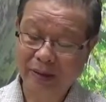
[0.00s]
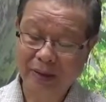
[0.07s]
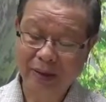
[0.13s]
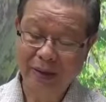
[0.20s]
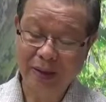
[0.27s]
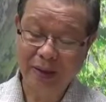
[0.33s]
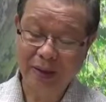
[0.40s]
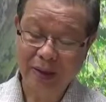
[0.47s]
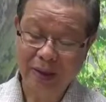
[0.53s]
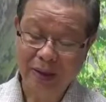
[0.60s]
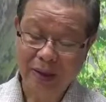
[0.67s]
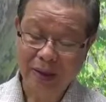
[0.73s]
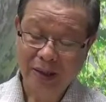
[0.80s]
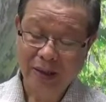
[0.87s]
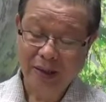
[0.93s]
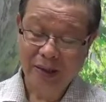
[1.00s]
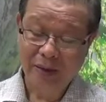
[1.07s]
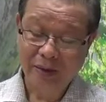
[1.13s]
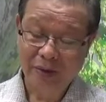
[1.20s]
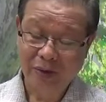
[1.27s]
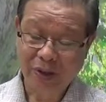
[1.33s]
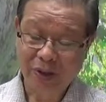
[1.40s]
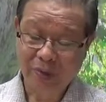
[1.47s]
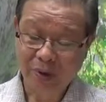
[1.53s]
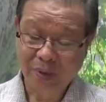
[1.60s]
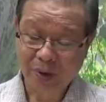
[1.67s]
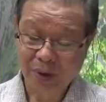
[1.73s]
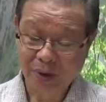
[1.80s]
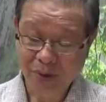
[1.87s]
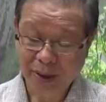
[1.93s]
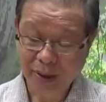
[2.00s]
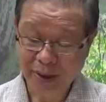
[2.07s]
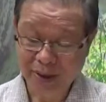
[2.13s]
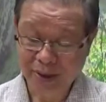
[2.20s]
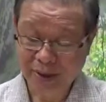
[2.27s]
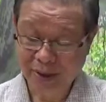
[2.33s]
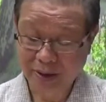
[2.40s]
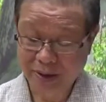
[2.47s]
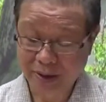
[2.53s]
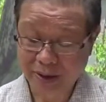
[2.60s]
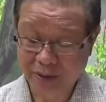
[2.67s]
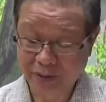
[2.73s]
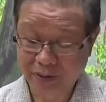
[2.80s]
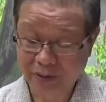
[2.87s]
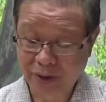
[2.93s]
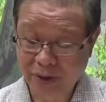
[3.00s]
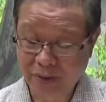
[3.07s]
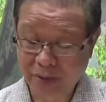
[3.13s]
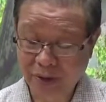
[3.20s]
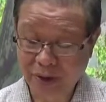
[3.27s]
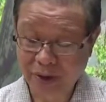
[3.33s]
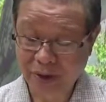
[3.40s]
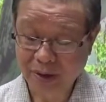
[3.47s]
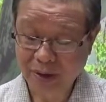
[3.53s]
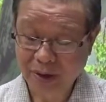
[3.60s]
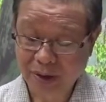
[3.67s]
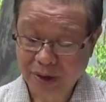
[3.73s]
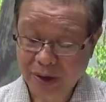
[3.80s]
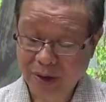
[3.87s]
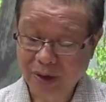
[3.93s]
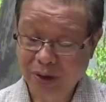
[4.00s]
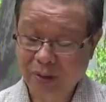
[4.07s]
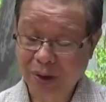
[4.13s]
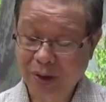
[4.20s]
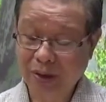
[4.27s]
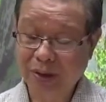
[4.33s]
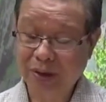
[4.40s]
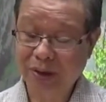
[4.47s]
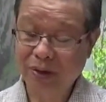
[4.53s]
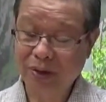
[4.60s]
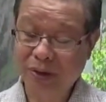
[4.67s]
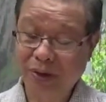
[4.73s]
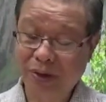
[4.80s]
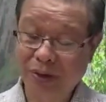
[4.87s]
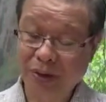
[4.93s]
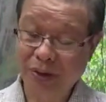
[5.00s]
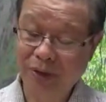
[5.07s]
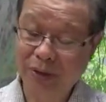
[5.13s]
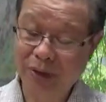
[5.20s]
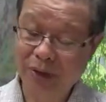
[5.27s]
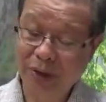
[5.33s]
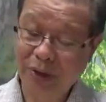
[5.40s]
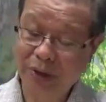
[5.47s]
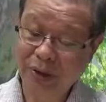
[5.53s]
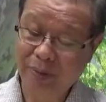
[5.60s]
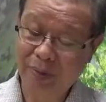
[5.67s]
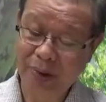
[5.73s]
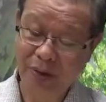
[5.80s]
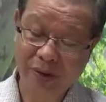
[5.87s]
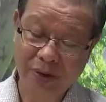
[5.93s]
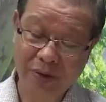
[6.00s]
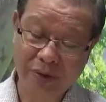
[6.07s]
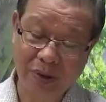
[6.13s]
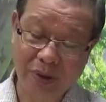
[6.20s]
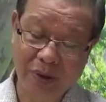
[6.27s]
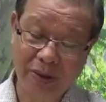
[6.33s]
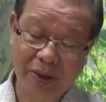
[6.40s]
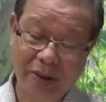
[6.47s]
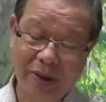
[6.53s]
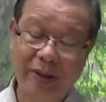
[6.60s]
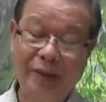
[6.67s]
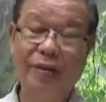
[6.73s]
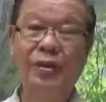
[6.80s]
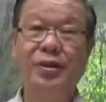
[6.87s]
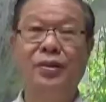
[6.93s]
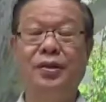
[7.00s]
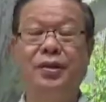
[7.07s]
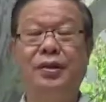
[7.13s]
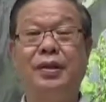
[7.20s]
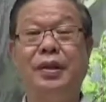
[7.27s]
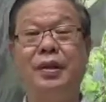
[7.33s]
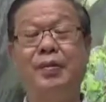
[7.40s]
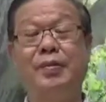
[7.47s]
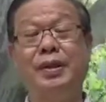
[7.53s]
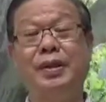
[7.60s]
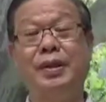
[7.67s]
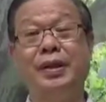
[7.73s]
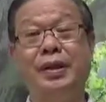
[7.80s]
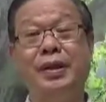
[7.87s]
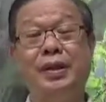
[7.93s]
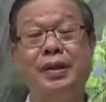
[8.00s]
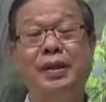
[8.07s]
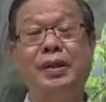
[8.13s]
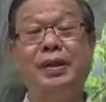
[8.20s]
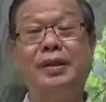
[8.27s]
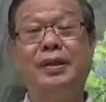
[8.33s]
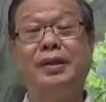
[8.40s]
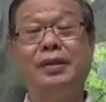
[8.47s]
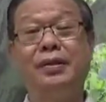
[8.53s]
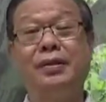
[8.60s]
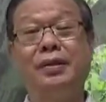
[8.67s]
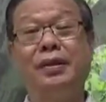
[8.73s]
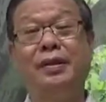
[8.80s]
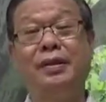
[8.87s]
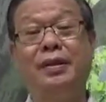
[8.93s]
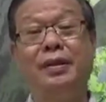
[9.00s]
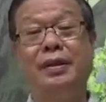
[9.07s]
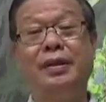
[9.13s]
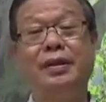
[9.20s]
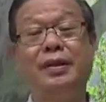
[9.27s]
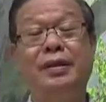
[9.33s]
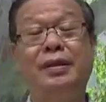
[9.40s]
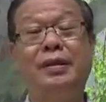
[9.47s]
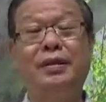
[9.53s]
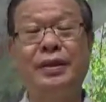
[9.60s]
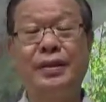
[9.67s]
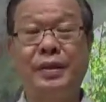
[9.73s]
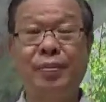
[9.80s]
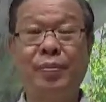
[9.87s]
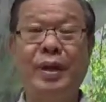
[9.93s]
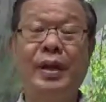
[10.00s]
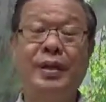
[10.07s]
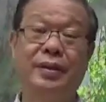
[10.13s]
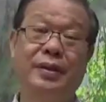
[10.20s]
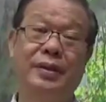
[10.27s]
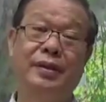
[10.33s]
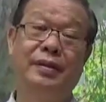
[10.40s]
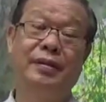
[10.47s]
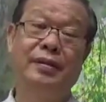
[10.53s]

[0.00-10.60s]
said, let the venerable be quiet, let the venerable not make a noise. The teacher, the blessed one, is teaching the Dharma. So this is the respect,